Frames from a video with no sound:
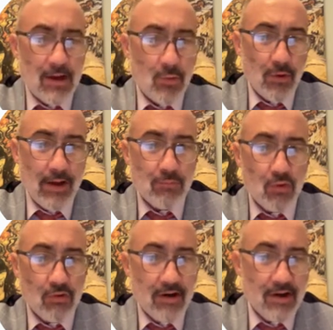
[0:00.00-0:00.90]
And we have
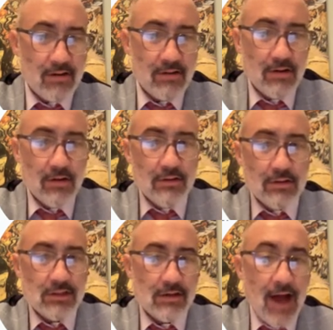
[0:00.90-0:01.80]
Morir
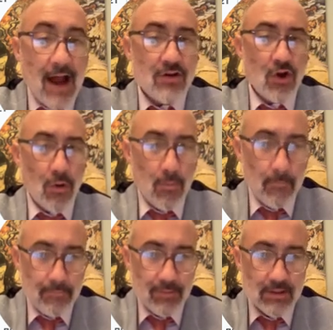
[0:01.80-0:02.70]
Soñando,
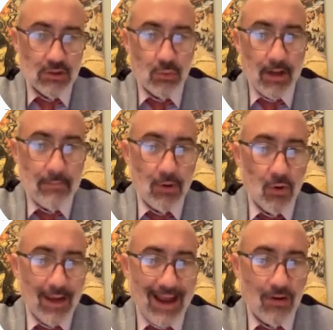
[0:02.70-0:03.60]
sweetened
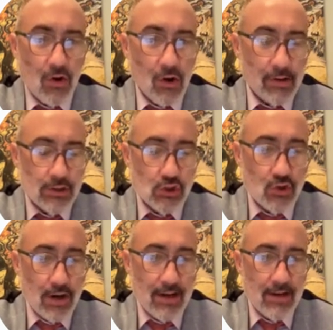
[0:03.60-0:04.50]
milk and orange
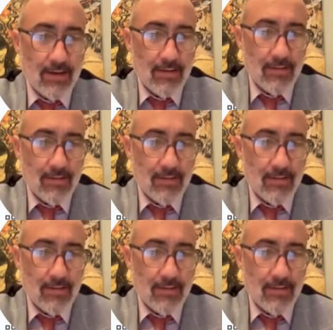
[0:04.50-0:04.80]
drink